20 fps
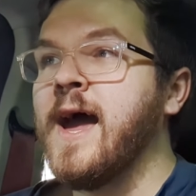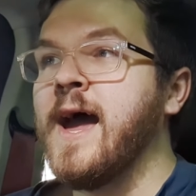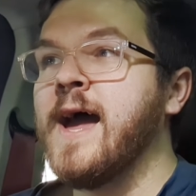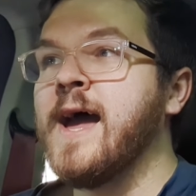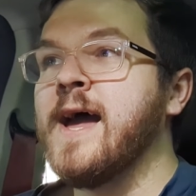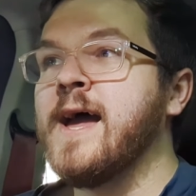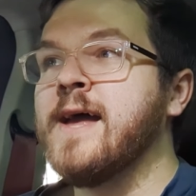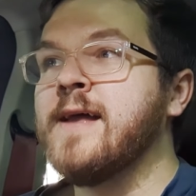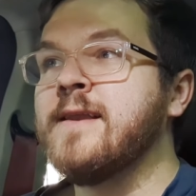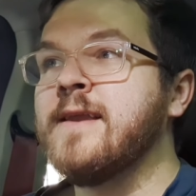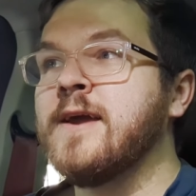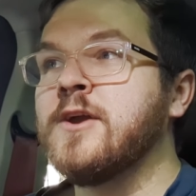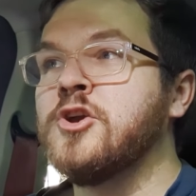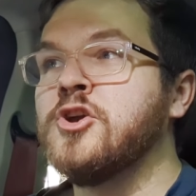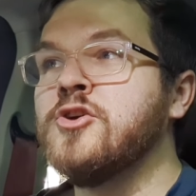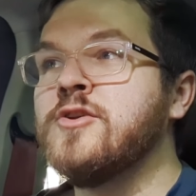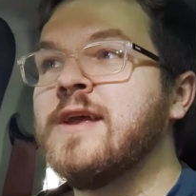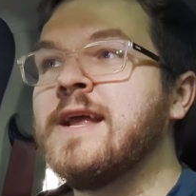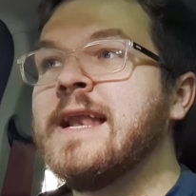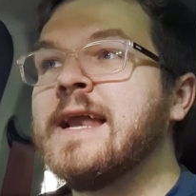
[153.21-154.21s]
And a
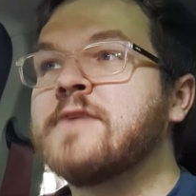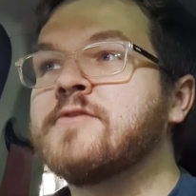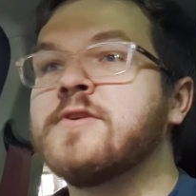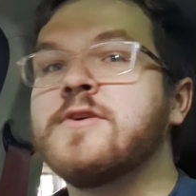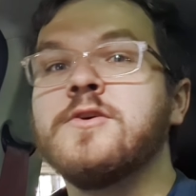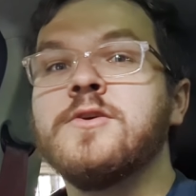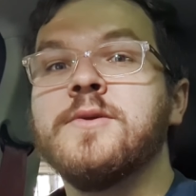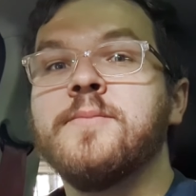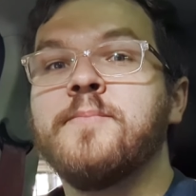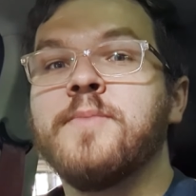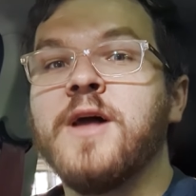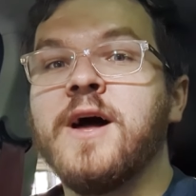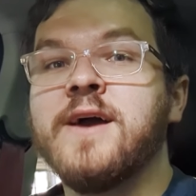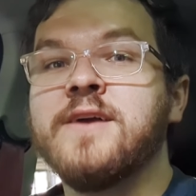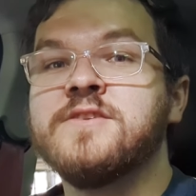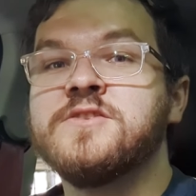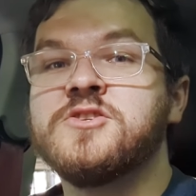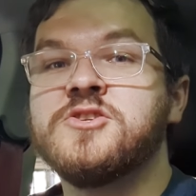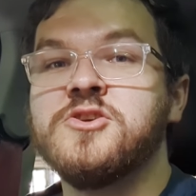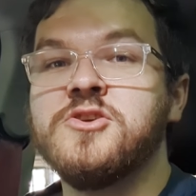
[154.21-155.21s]
good electrical
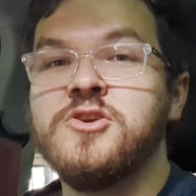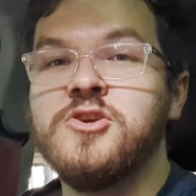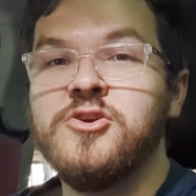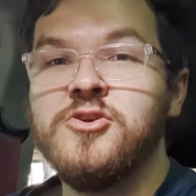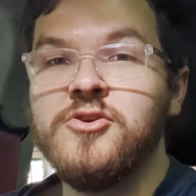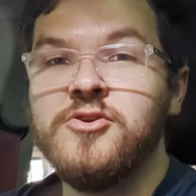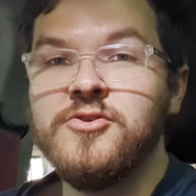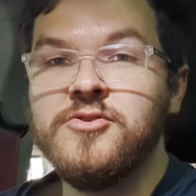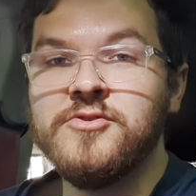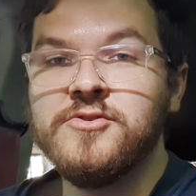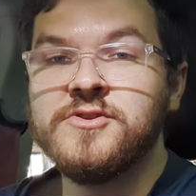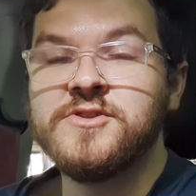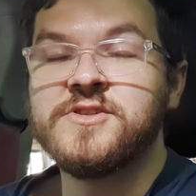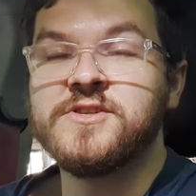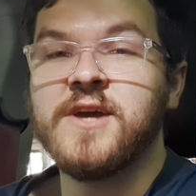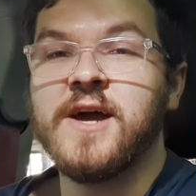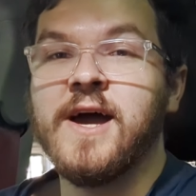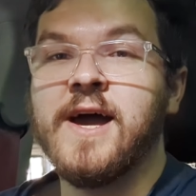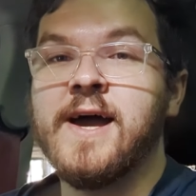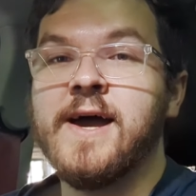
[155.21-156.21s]
appliance to use